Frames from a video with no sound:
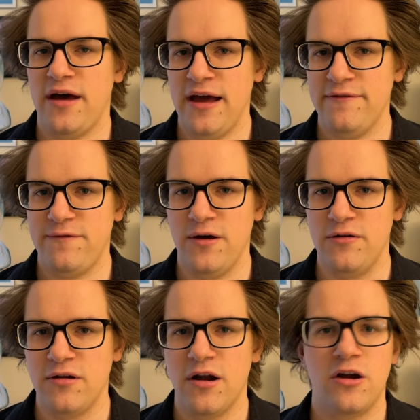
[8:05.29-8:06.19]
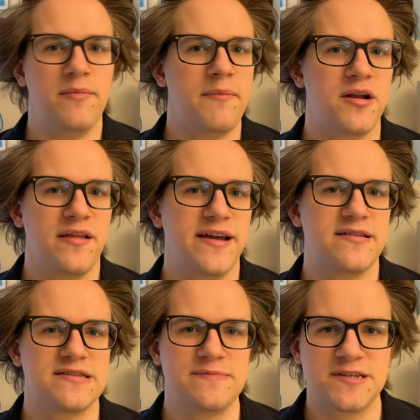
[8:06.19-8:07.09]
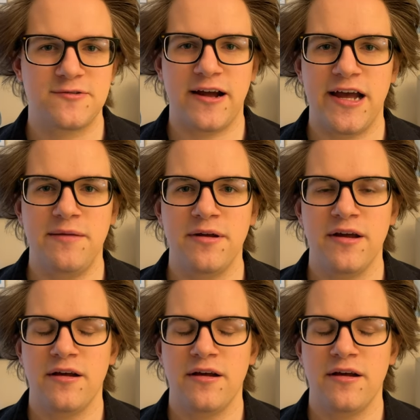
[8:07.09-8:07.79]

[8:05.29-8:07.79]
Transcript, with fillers: iPhone. Remember to like and subscribe.